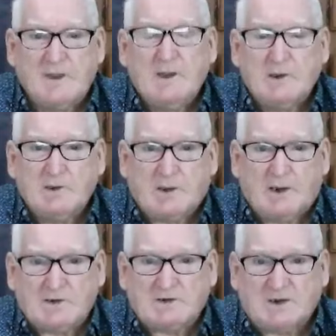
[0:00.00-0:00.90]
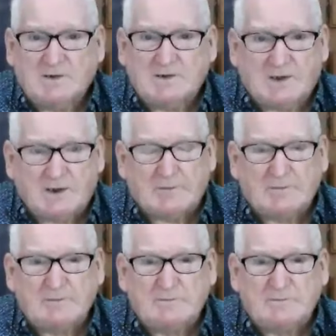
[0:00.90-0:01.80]
You can't change that.
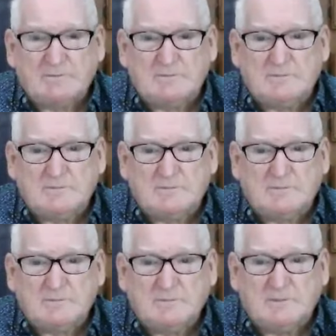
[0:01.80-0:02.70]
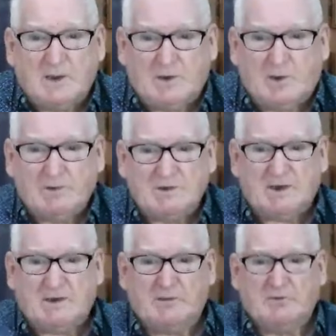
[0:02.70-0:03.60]
And no one's
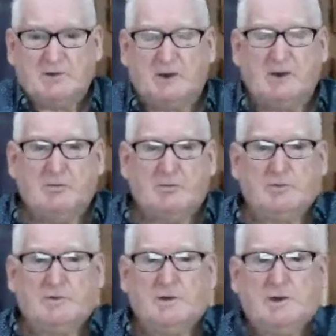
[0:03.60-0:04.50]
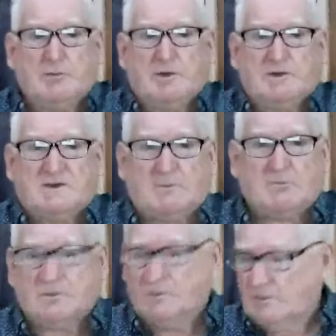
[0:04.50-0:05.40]
even
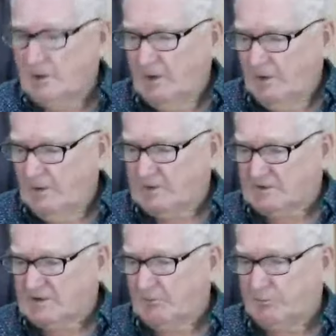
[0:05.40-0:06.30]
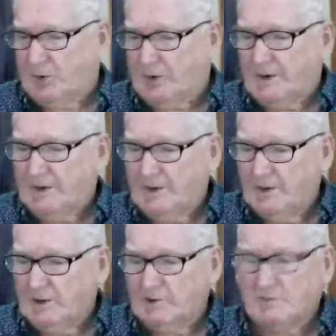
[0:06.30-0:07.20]
attempted, except by
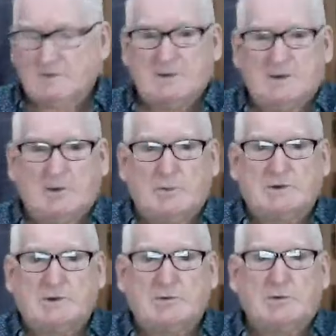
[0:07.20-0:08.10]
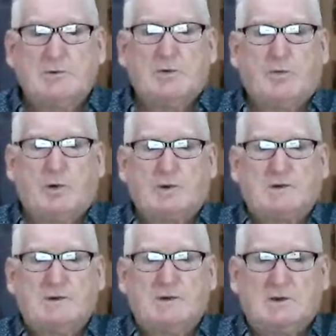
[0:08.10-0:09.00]
using the original
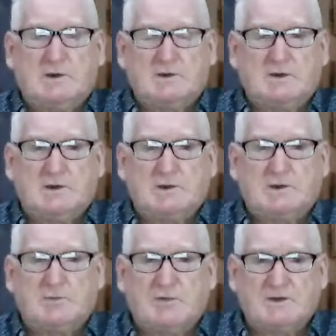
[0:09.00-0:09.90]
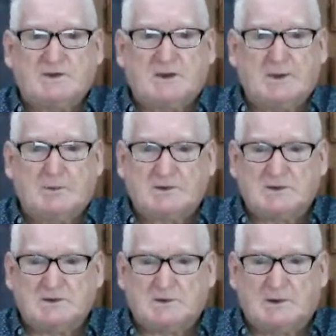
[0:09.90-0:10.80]
fraudulent constitution for the state of
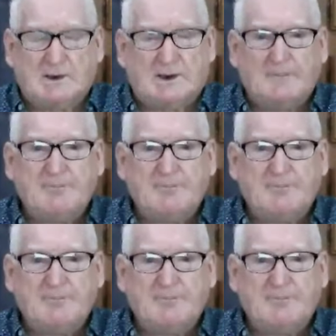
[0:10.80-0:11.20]
Western Australia.